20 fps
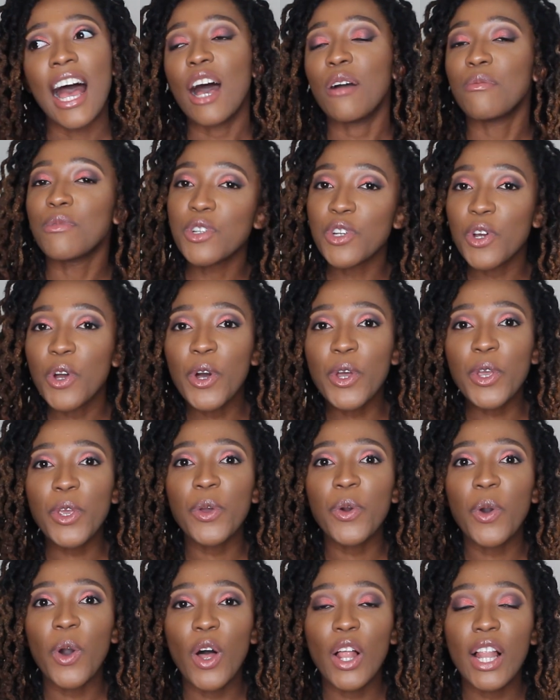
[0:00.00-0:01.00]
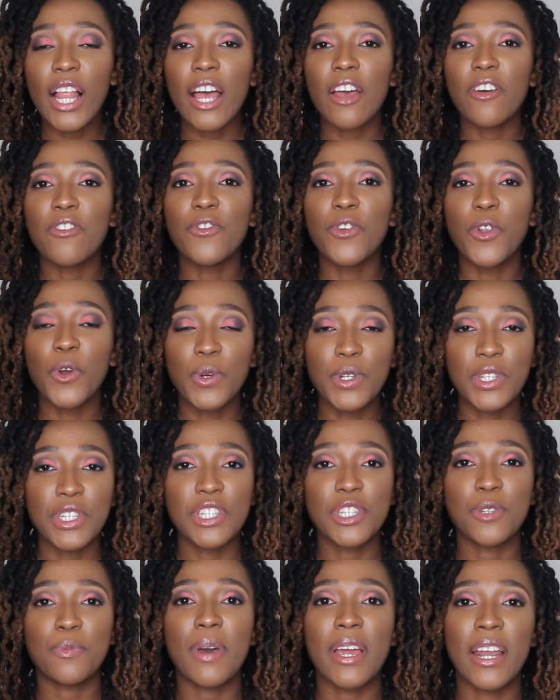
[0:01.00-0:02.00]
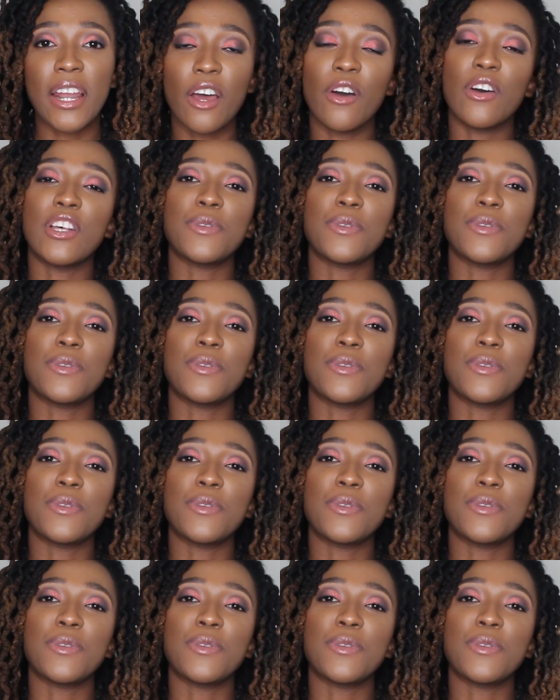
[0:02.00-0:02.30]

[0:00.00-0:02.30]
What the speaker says: I'm sure you all have noticed by now,